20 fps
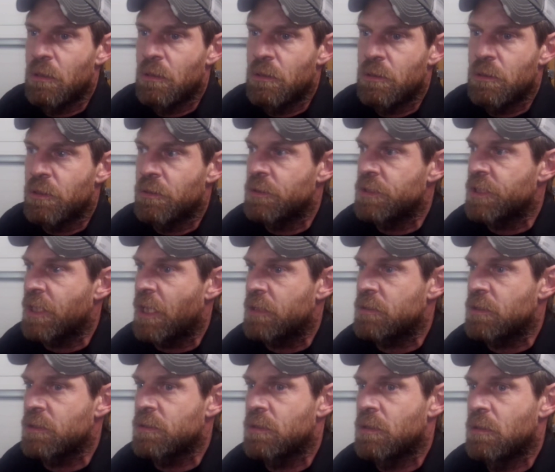New
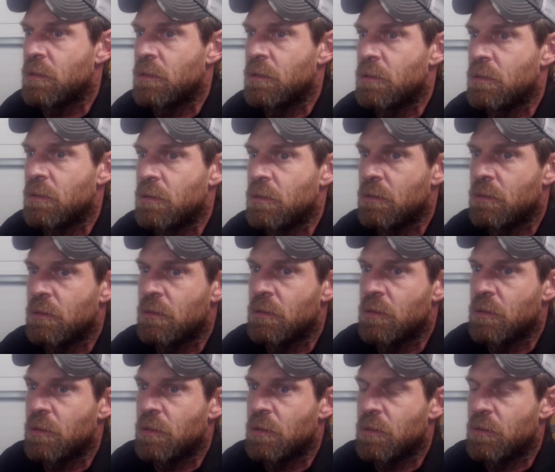injectors.
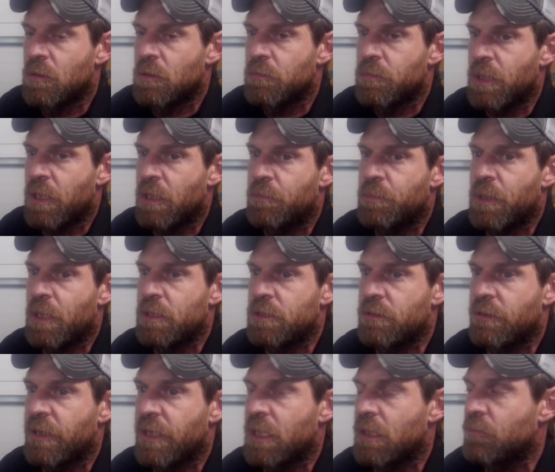Bigger
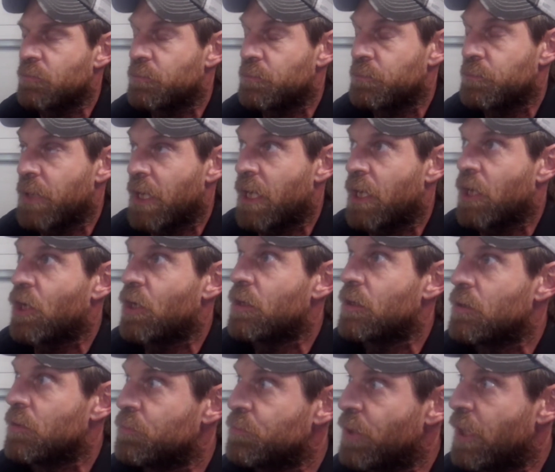pressure, bigger
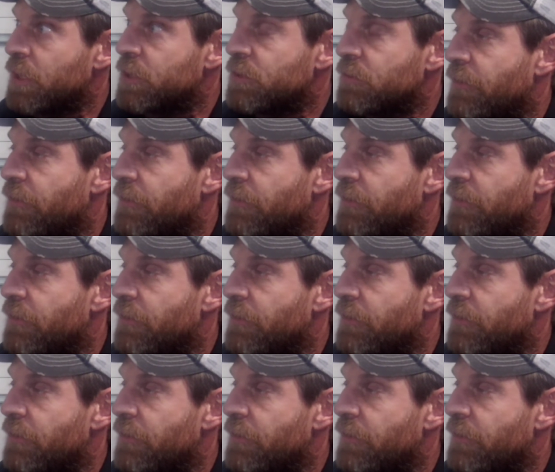pressure